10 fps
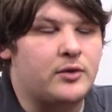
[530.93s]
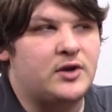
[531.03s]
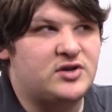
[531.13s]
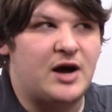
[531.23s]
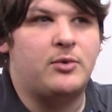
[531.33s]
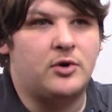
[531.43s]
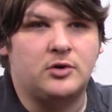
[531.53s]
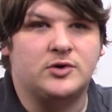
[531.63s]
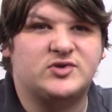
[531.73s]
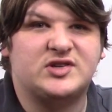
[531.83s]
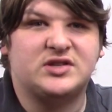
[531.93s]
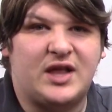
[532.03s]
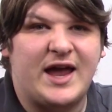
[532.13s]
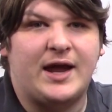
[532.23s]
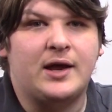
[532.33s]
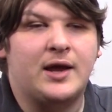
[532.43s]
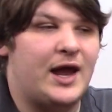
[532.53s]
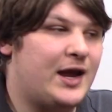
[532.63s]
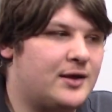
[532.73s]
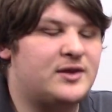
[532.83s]
The doubler loses light,
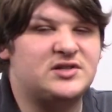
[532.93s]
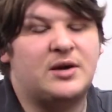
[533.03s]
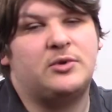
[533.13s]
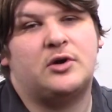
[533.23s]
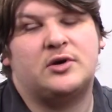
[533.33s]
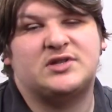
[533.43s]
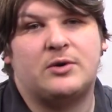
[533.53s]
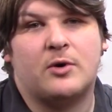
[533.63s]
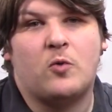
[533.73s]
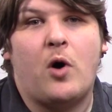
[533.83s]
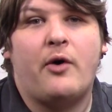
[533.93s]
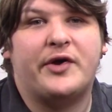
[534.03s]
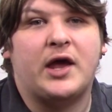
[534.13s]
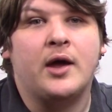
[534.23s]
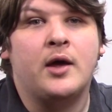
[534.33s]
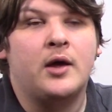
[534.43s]
and the doubler is lower quality.